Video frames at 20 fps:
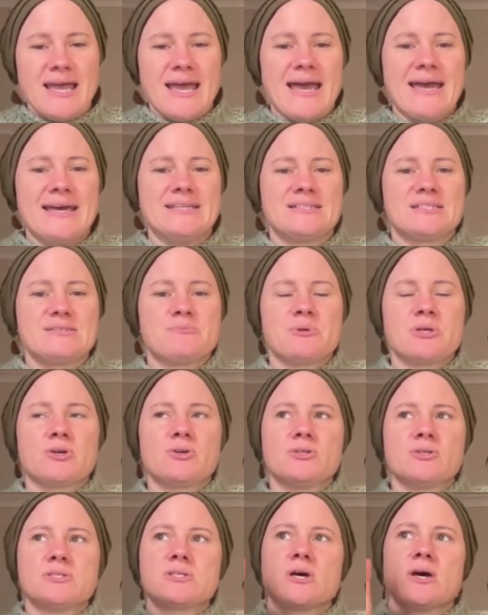And
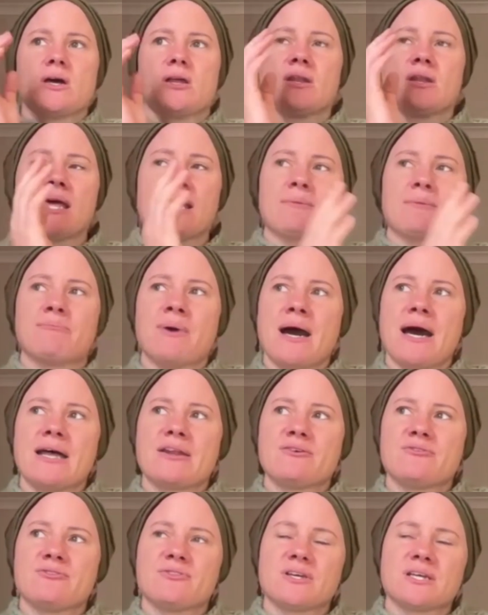because like
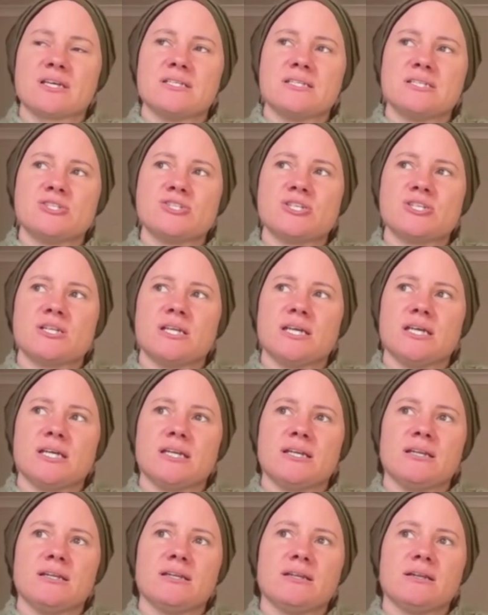part of the
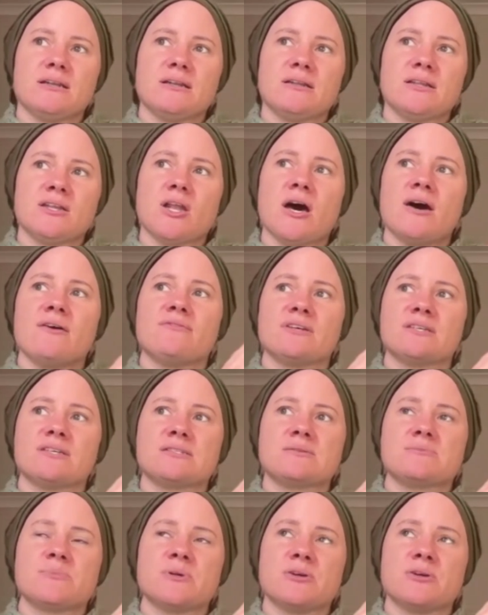conditioning that I've
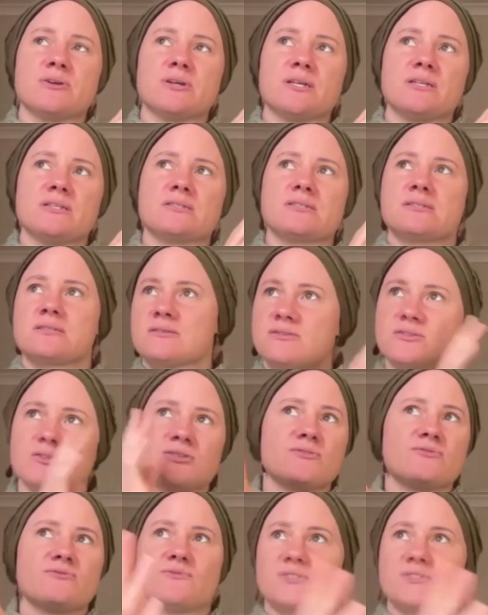experienced,
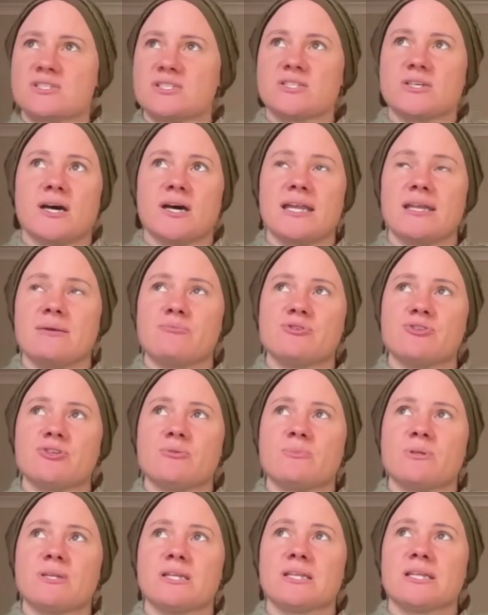society
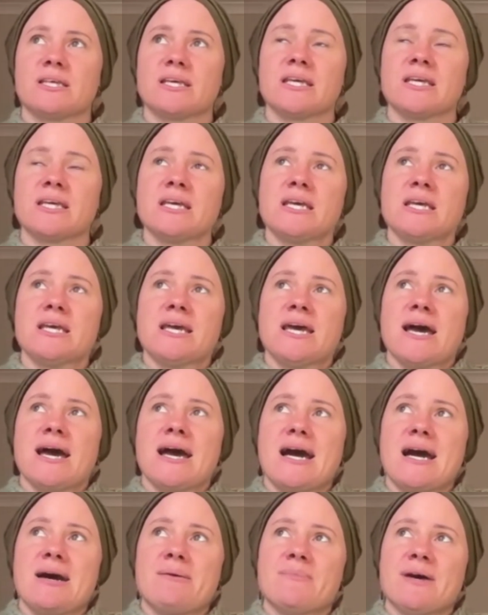predominantly,
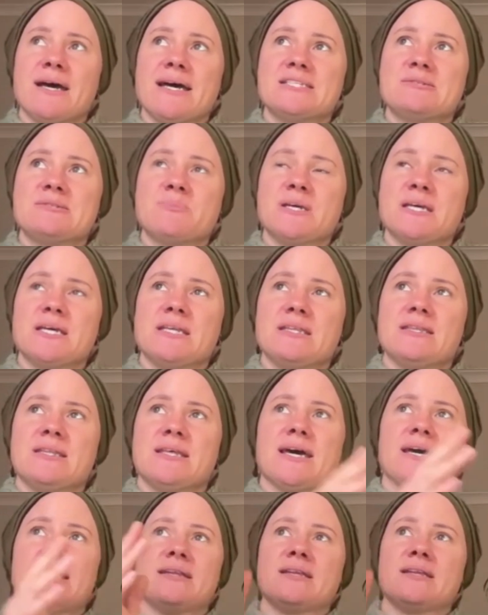has been
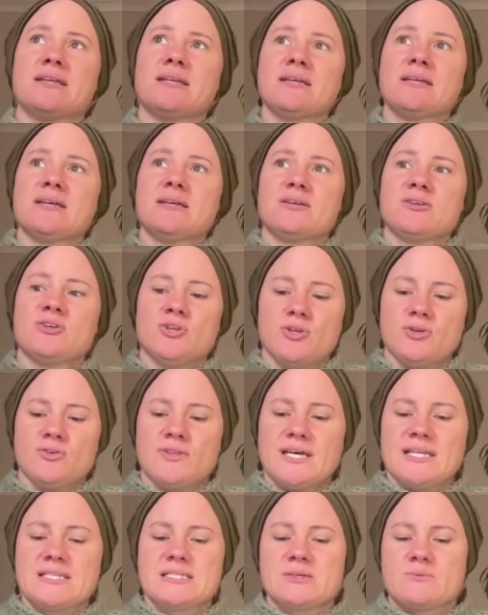that,
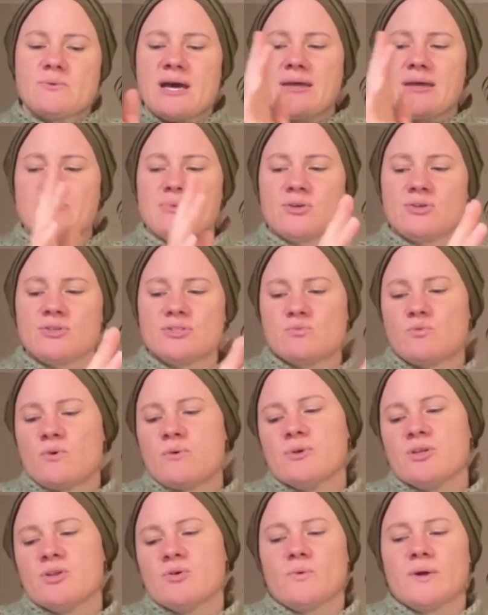that's the way because
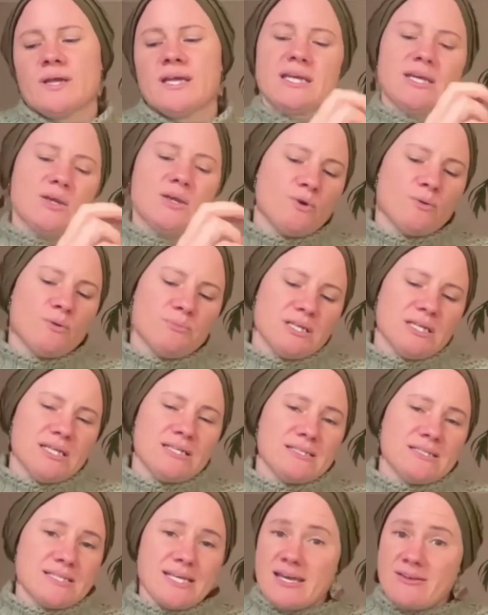women are weak and women
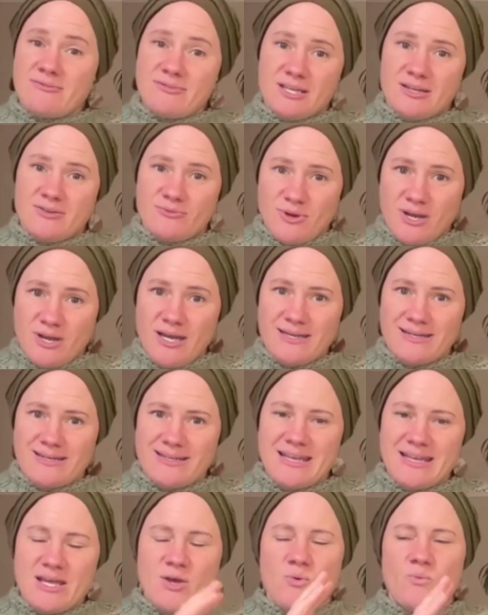need saving, right?
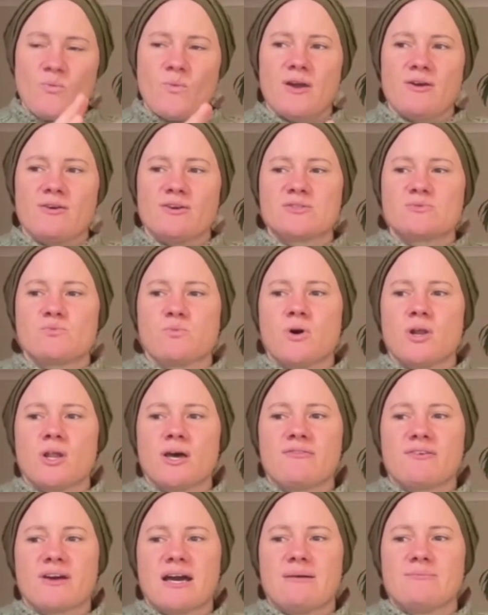Whereas what
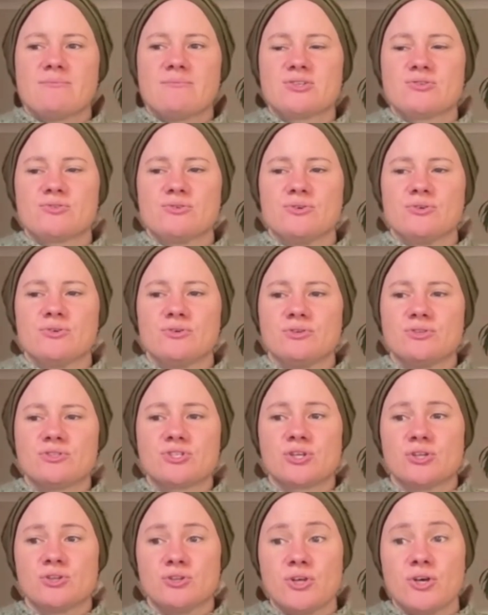I've come to
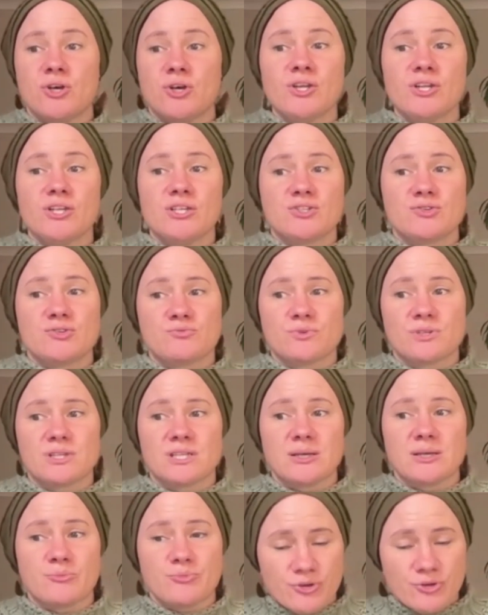learn and to
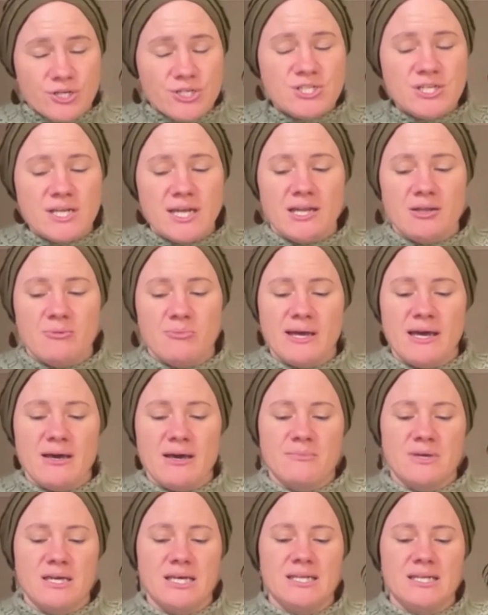really appreciate
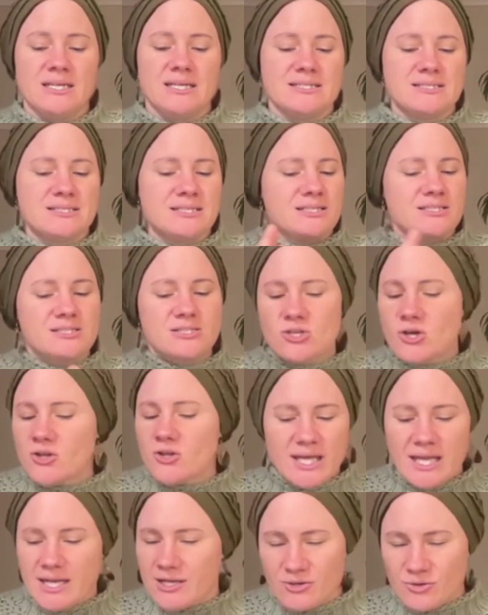about men is that it's
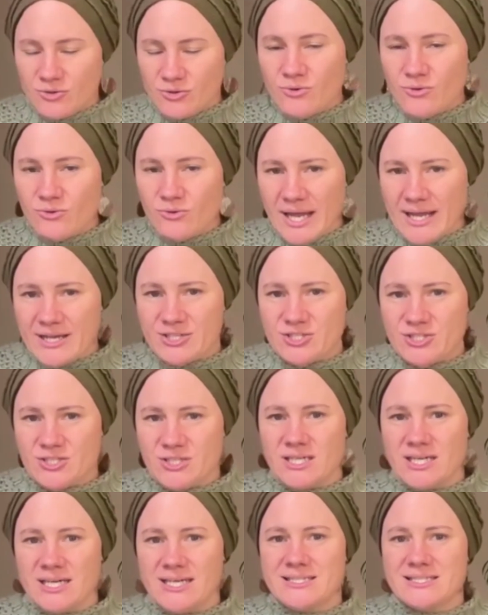not that at all,
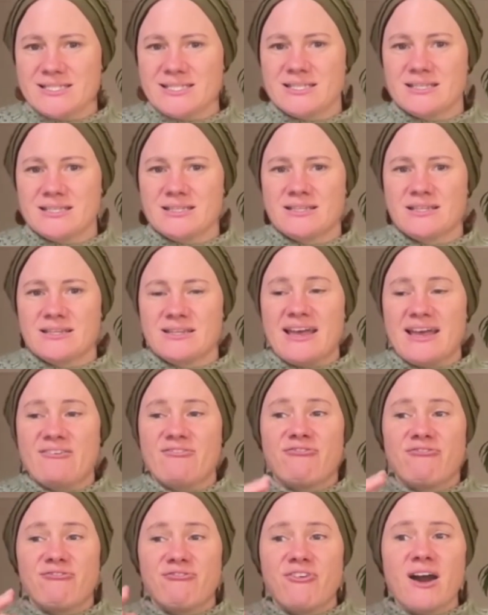actually. It's that they
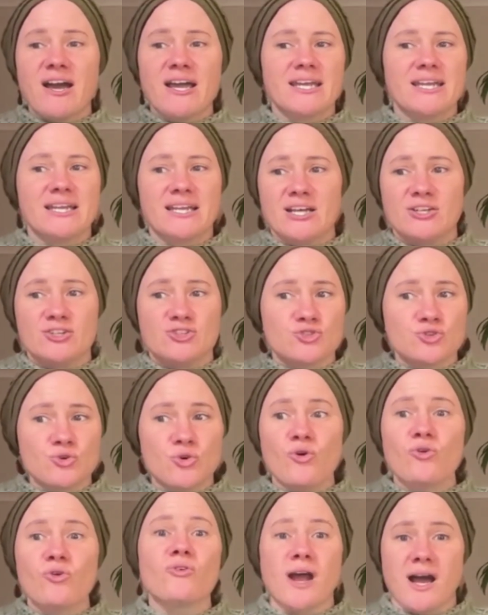fucking
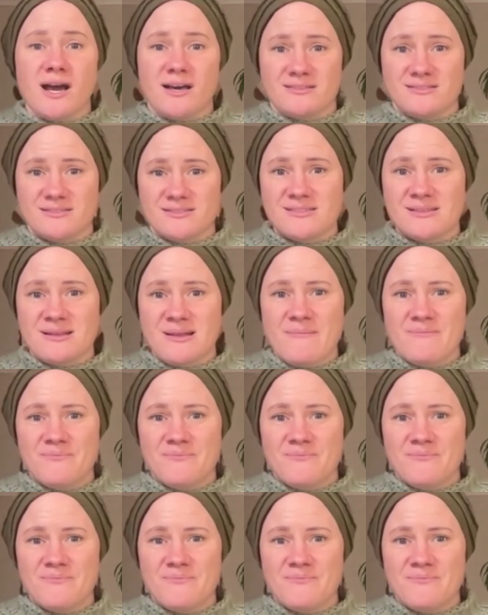adore us.